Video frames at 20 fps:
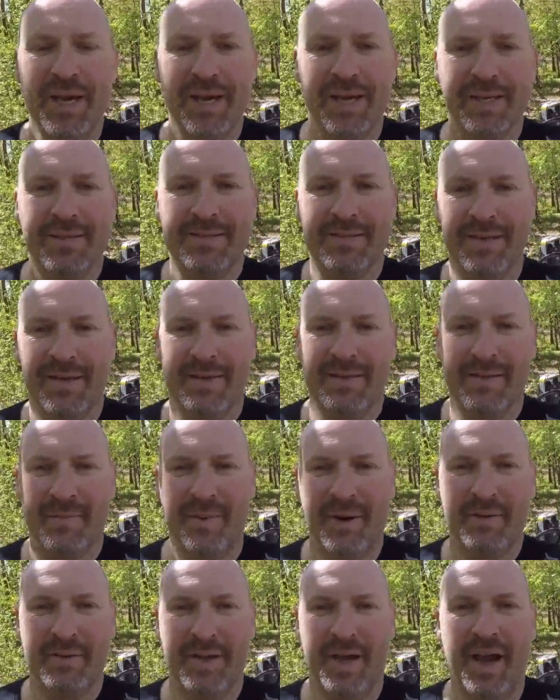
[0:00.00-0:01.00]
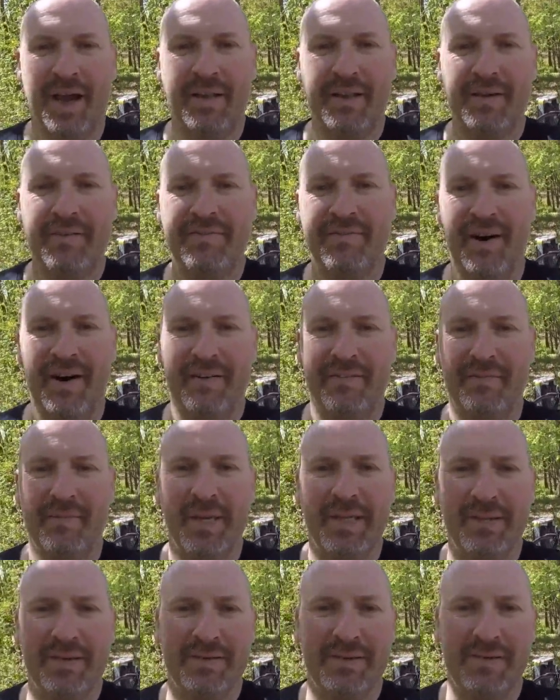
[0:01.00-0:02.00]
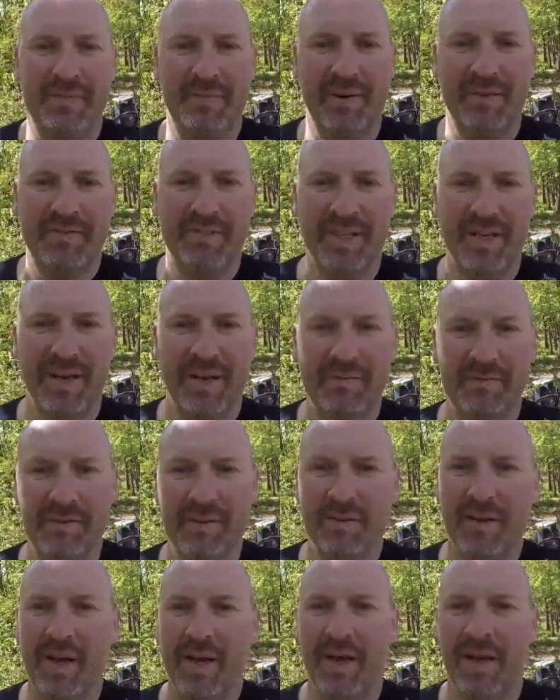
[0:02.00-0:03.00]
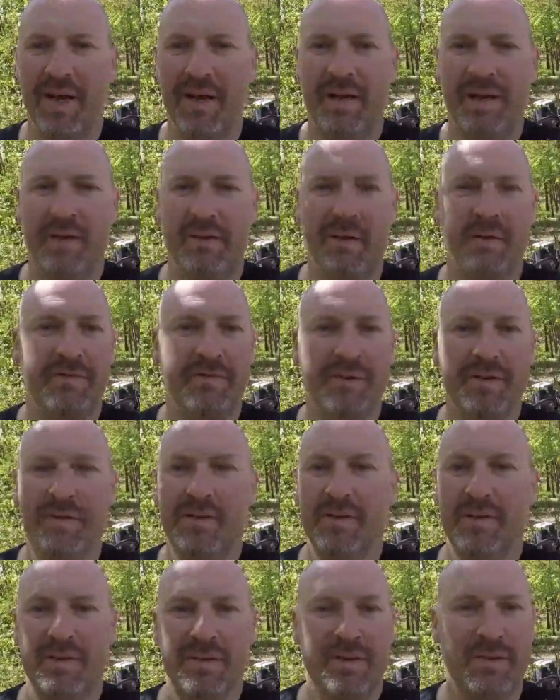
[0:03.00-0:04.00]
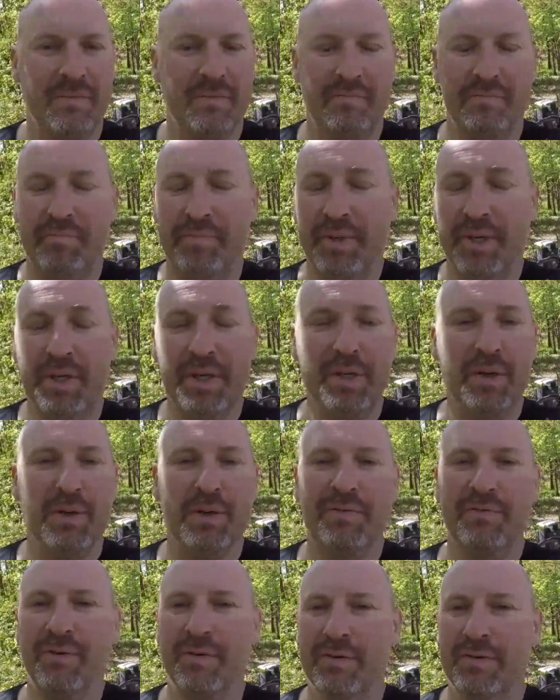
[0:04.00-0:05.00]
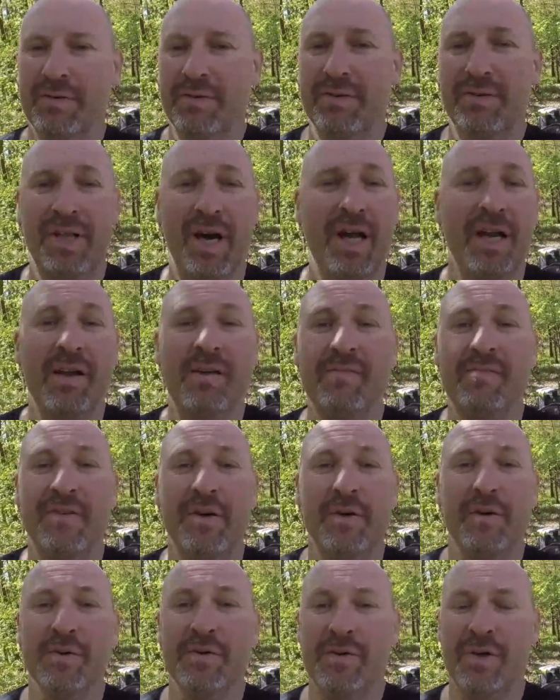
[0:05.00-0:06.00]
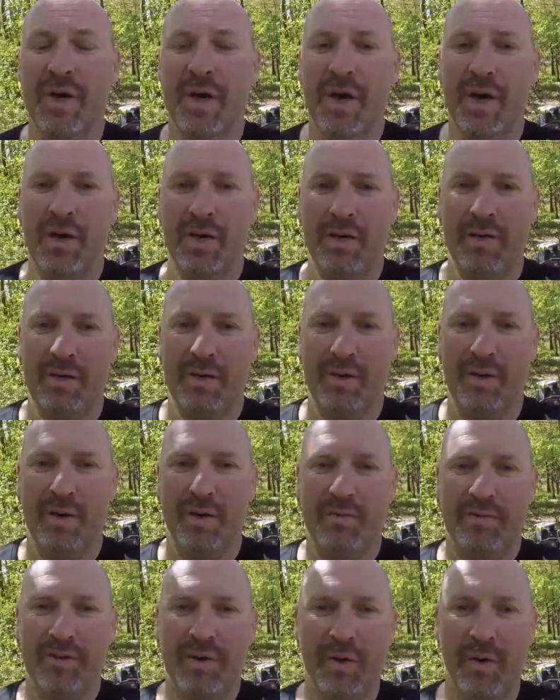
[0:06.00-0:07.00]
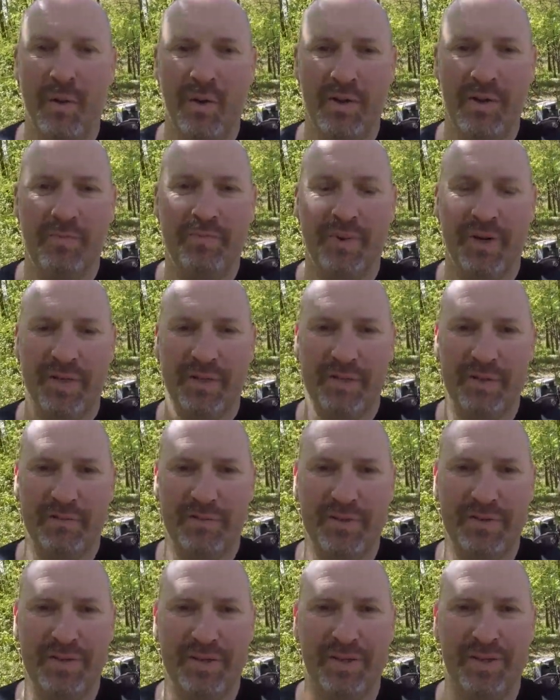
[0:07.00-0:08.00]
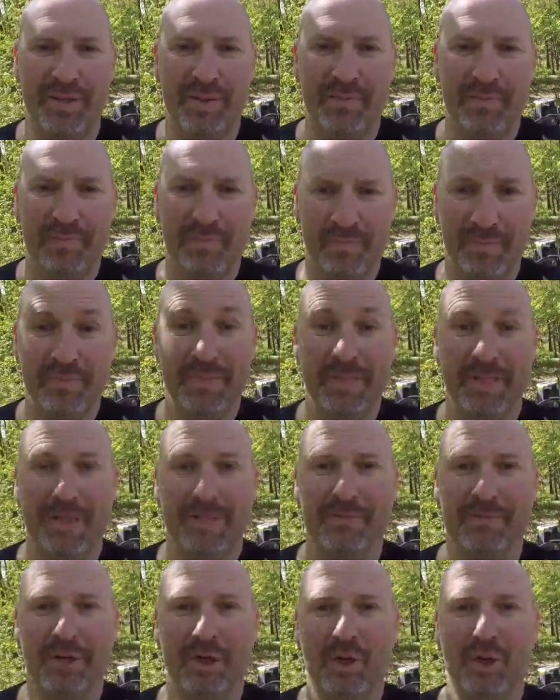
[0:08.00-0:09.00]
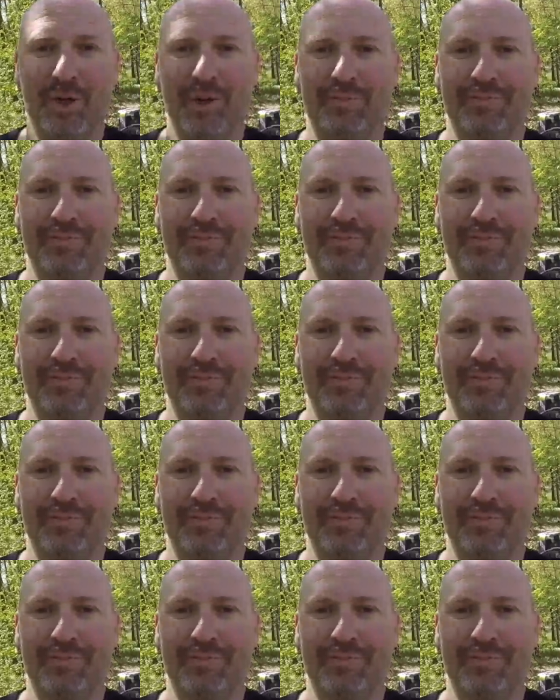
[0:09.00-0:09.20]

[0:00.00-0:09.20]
It stands about 85 meters above sea level and it offers beautiful, stunning views of the northern parts of the city. Let's have a look.